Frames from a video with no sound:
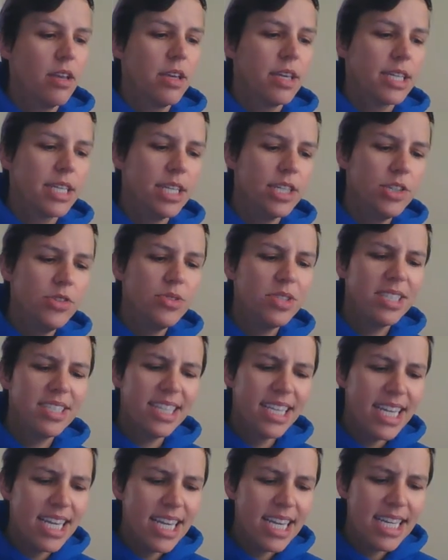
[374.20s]
Can you
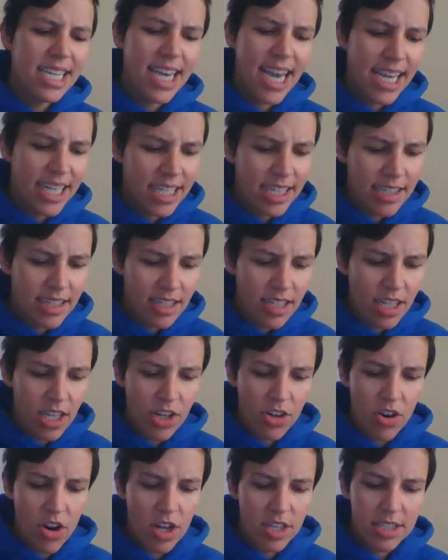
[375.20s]
see Canada
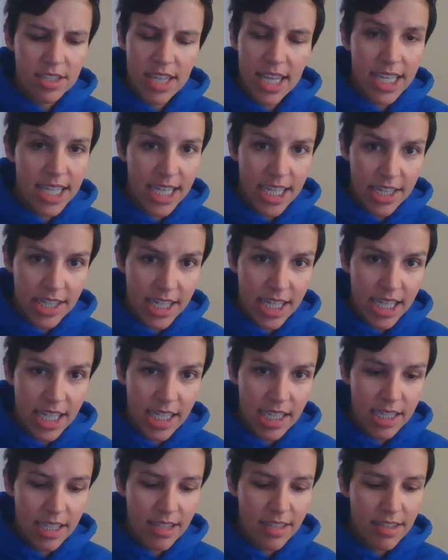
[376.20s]
across Lake Erie?
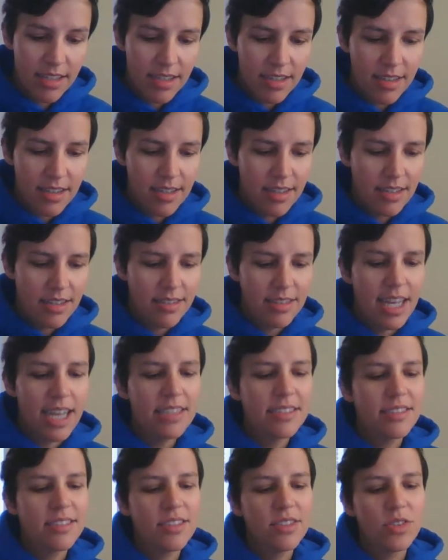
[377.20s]

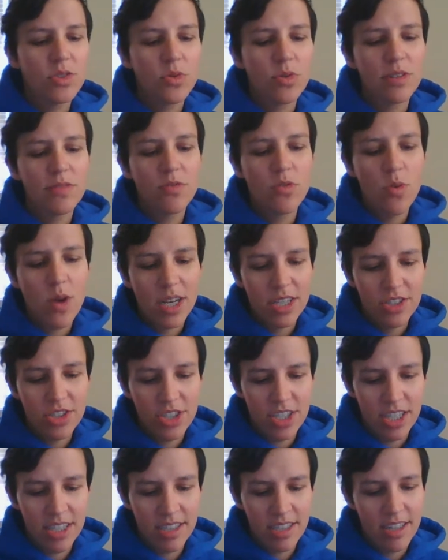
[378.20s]
That's the sort of
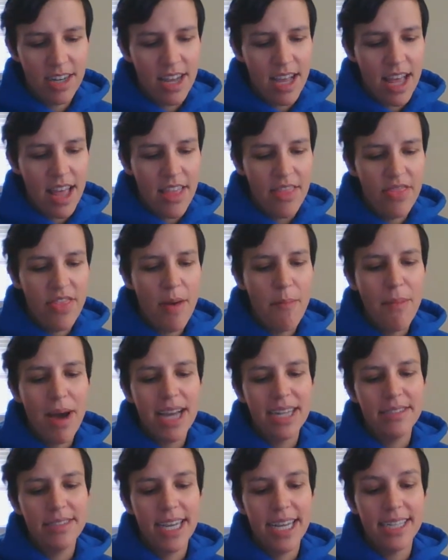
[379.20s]
question that
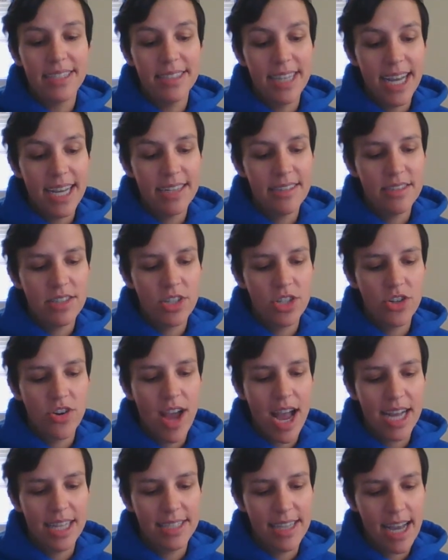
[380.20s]
might take days to
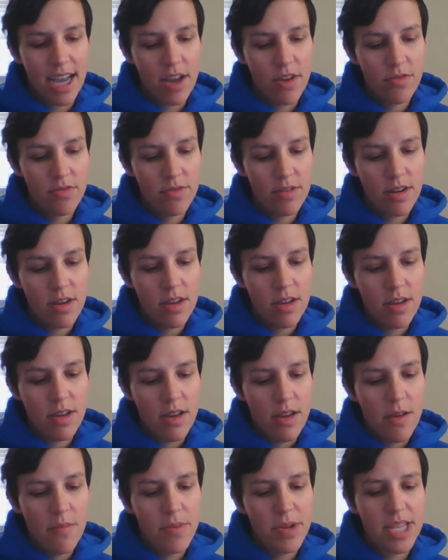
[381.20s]
track down,
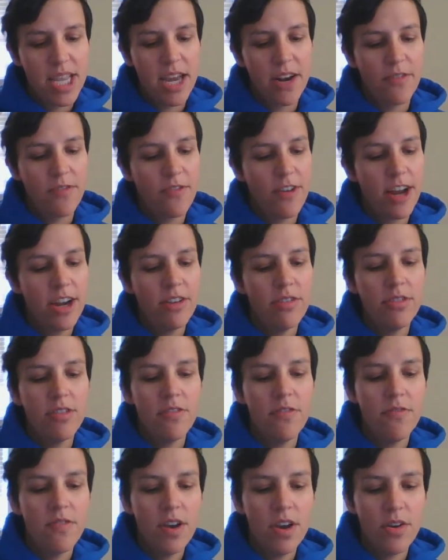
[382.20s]
but that a friend on the
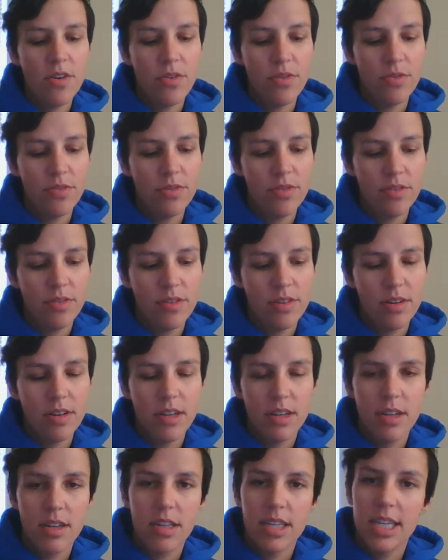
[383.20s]
phone
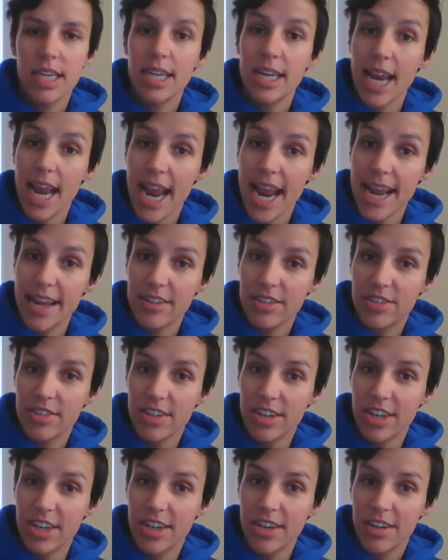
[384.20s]
can
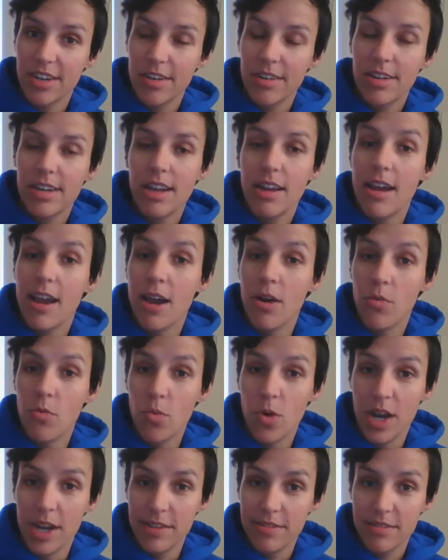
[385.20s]
answer at
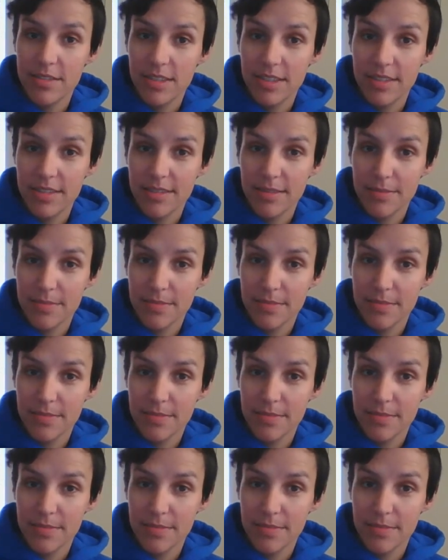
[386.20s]
once.